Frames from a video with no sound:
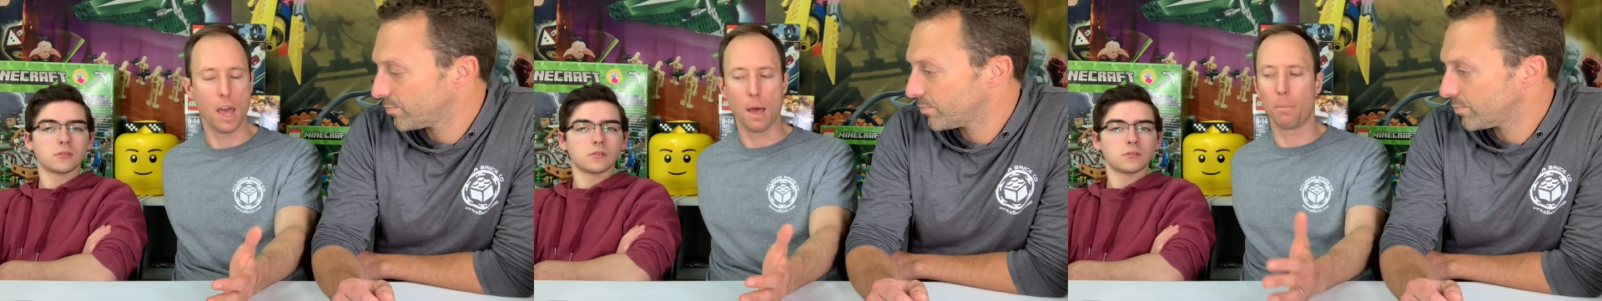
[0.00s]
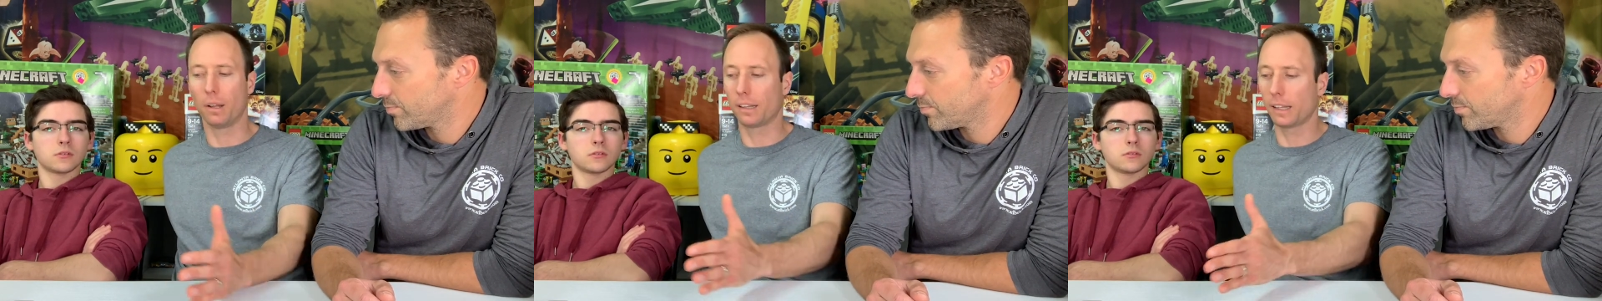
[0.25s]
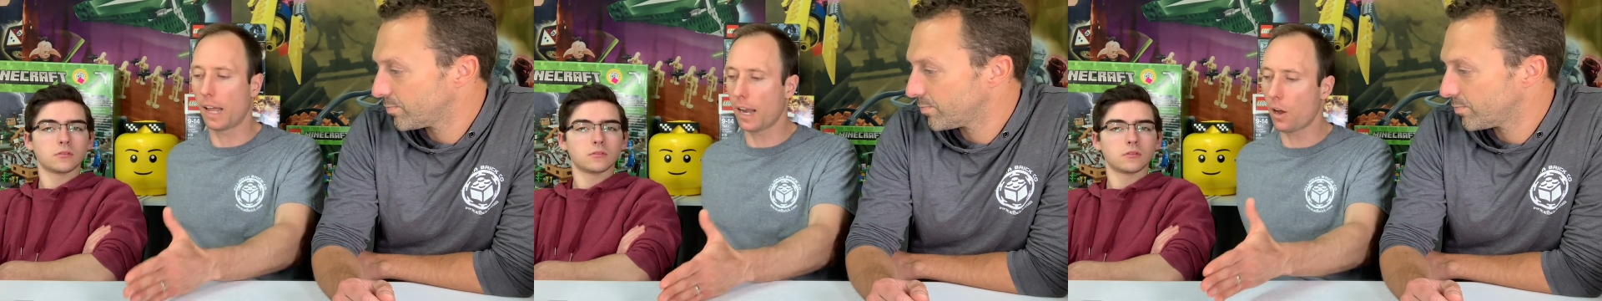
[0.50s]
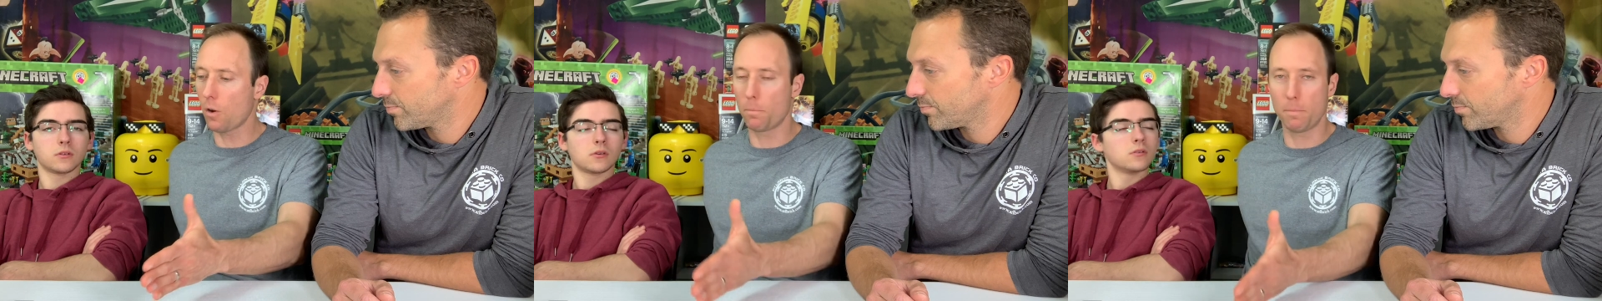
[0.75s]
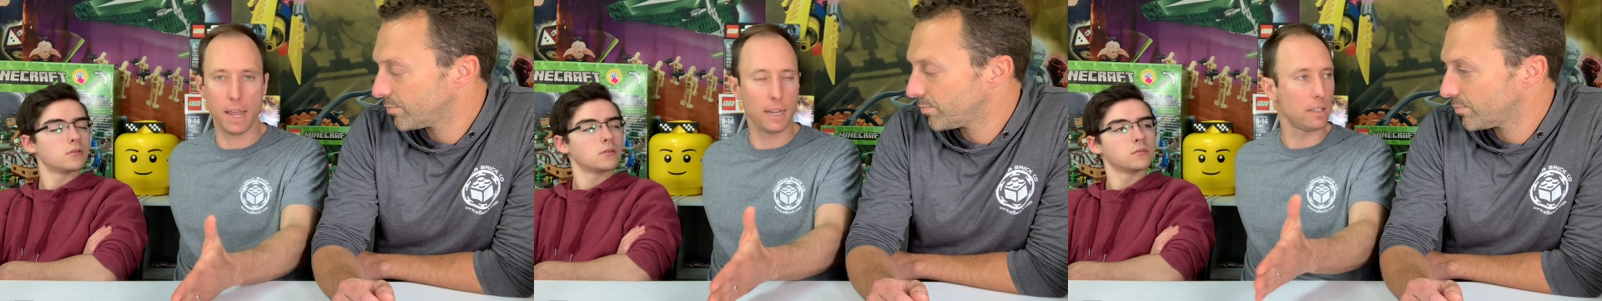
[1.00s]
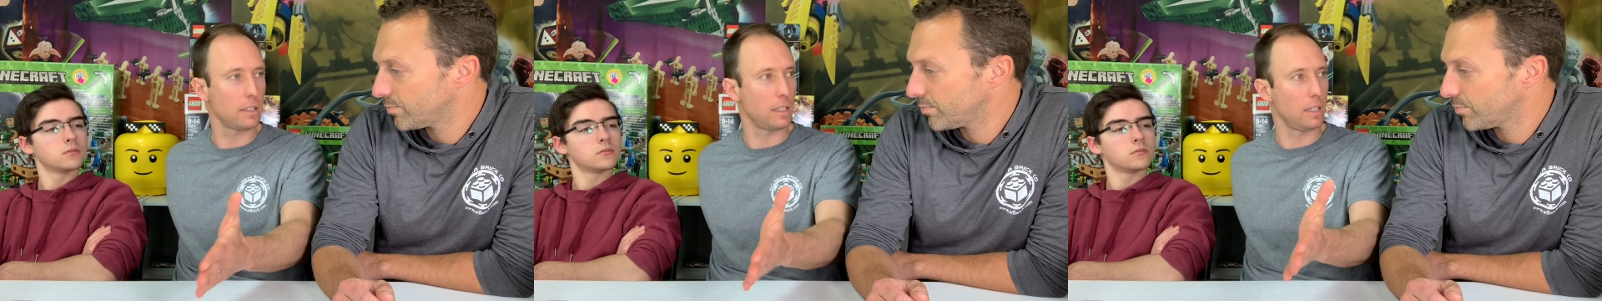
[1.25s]
Speaker 1: But Lego makes
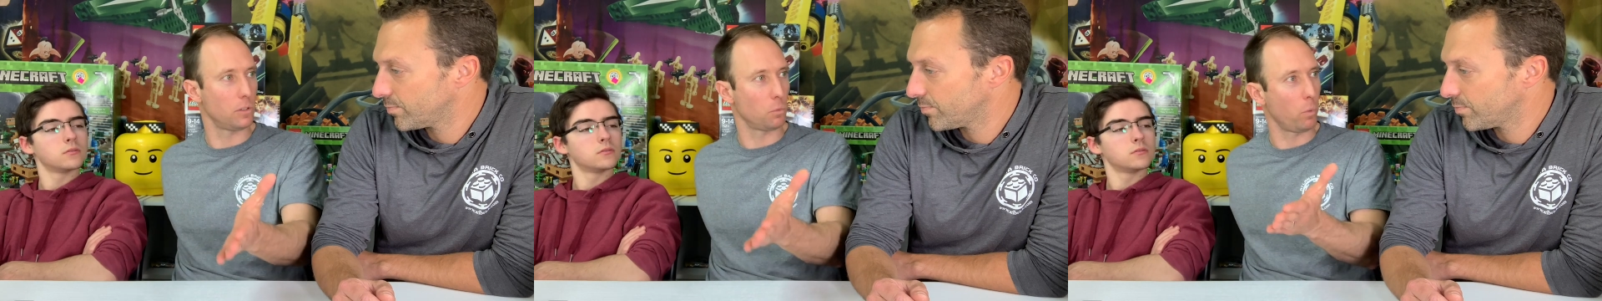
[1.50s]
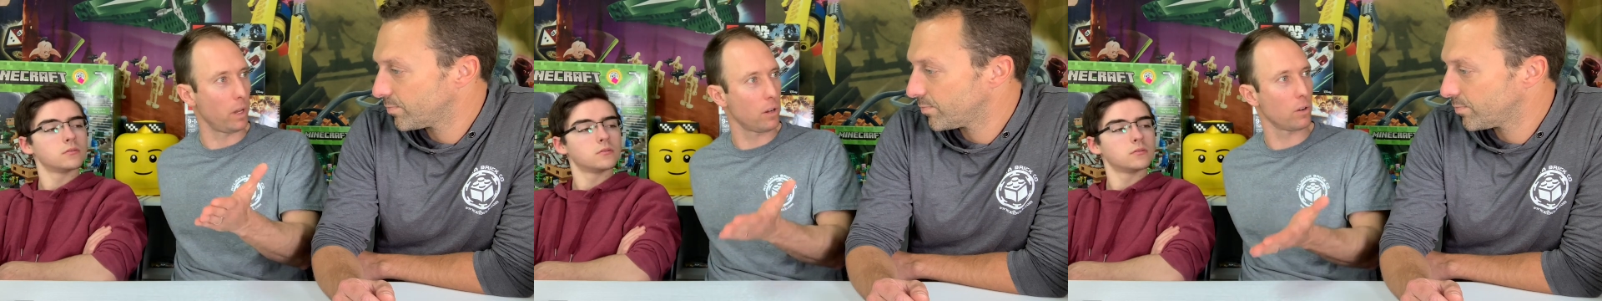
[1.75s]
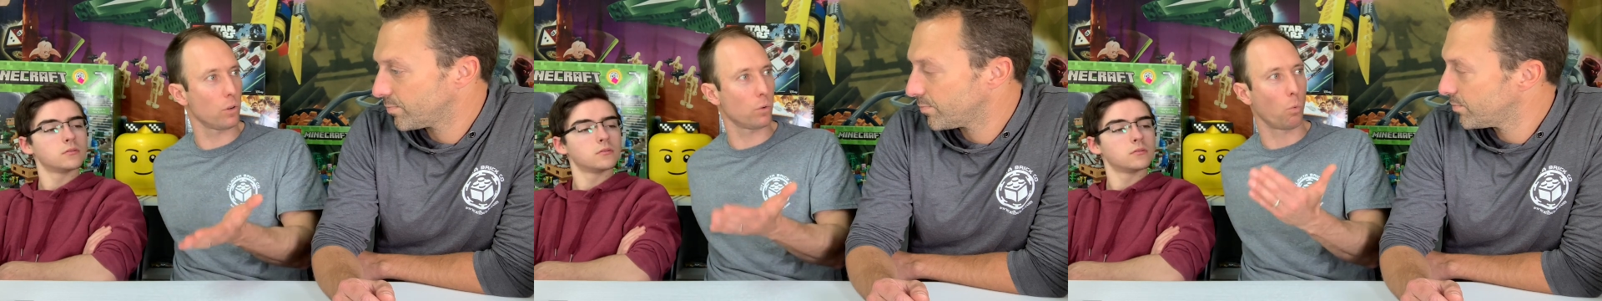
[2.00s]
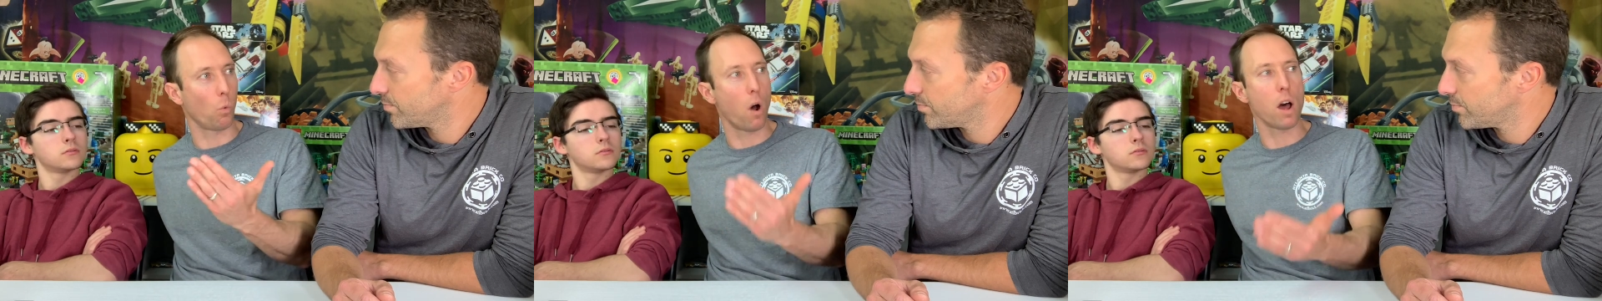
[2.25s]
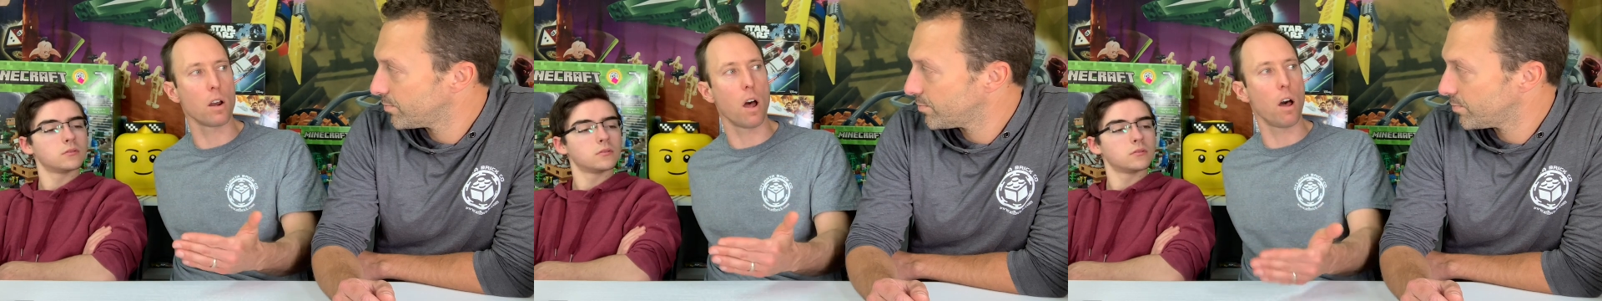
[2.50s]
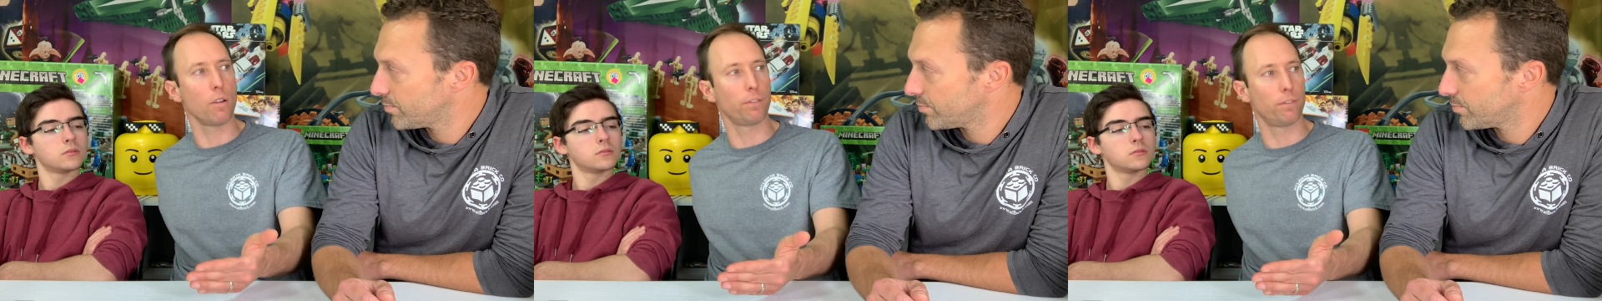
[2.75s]
these weird one-off
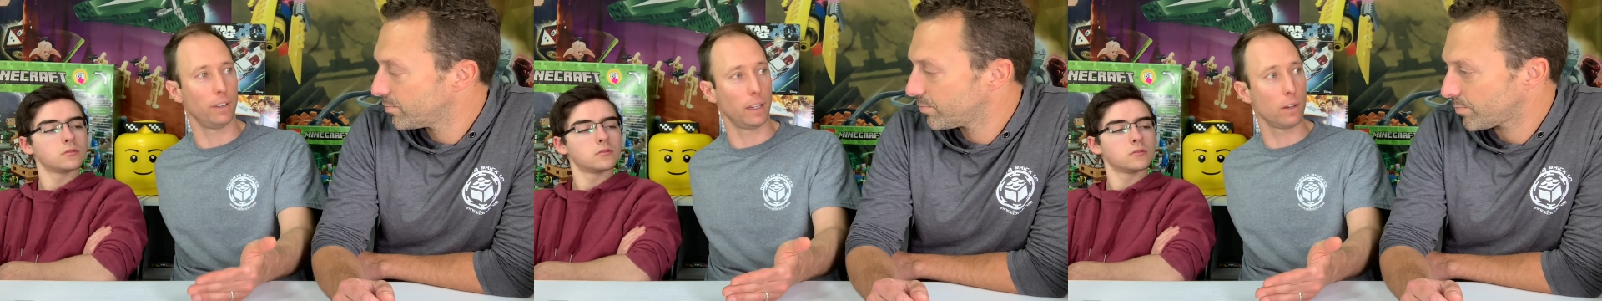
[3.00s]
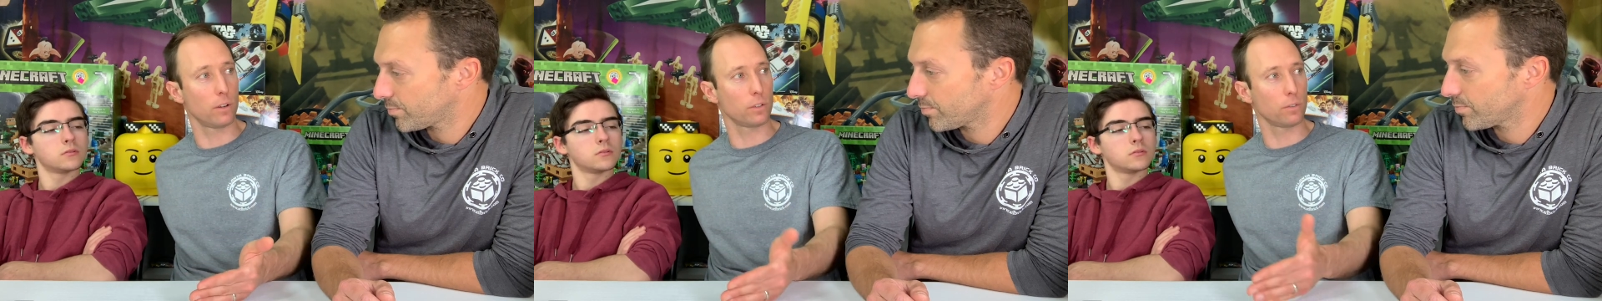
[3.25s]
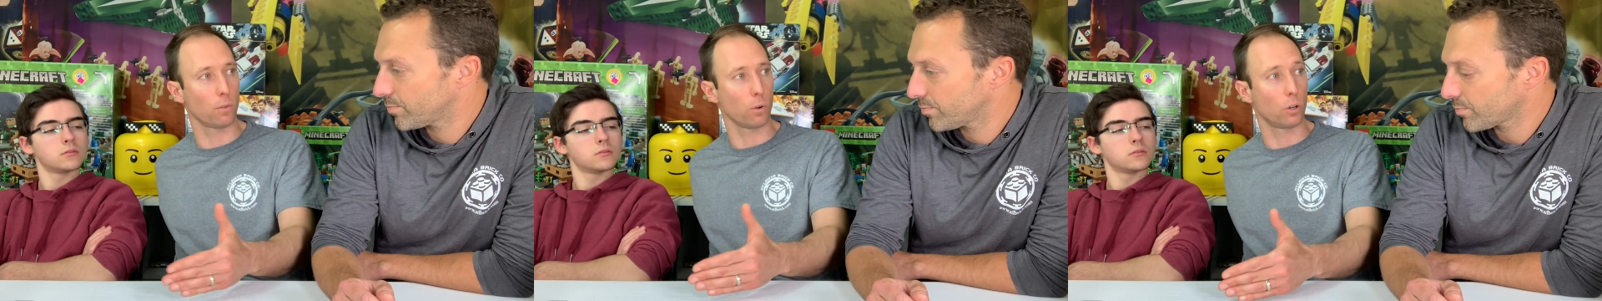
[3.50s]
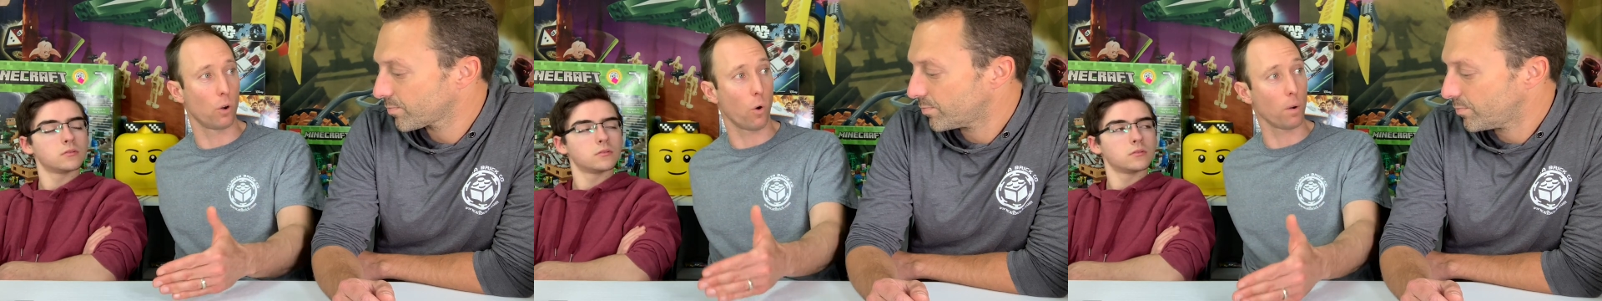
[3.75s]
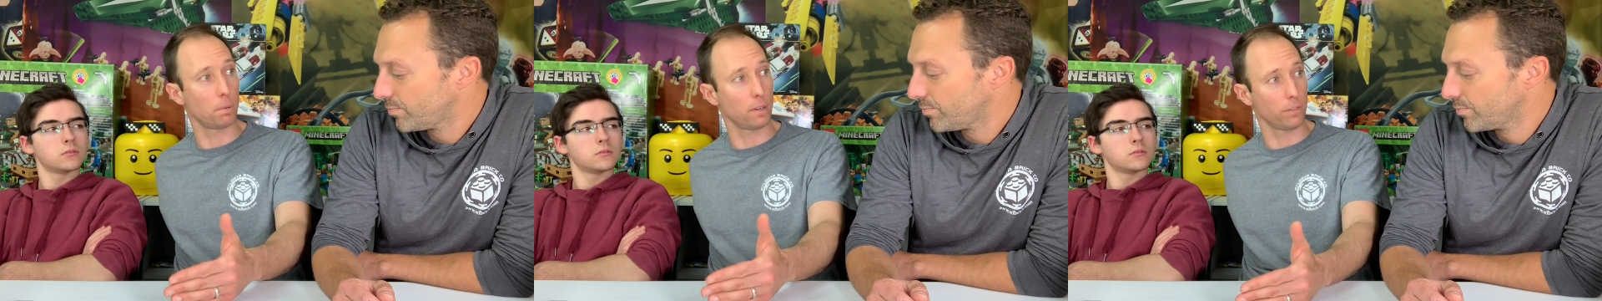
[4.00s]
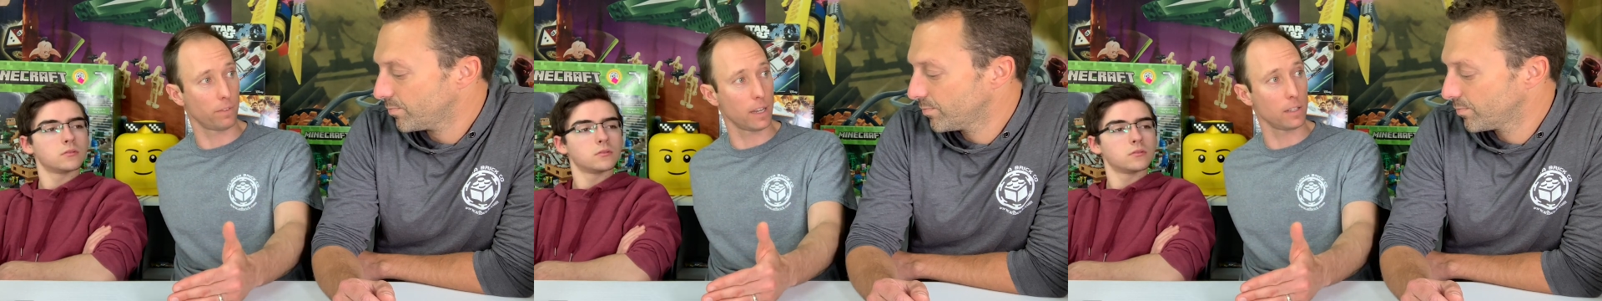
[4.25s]
figures for corporate
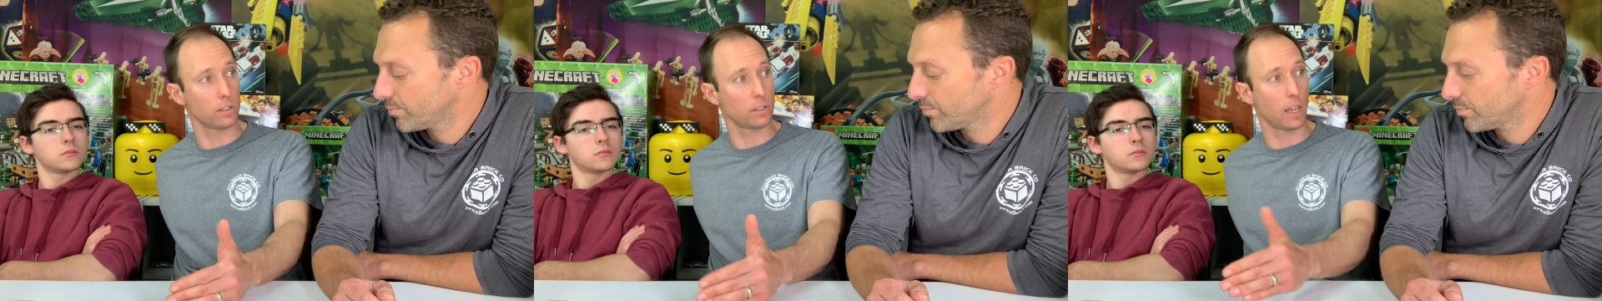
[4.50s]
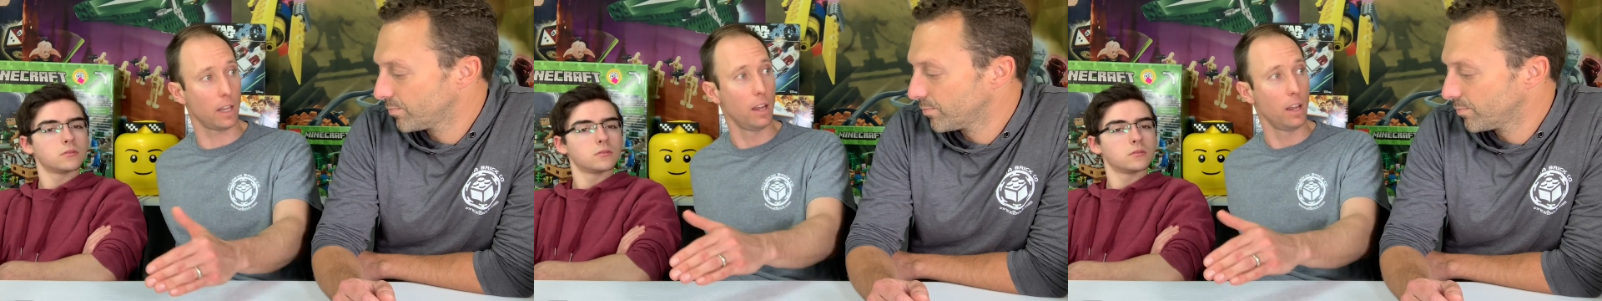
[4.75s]
events that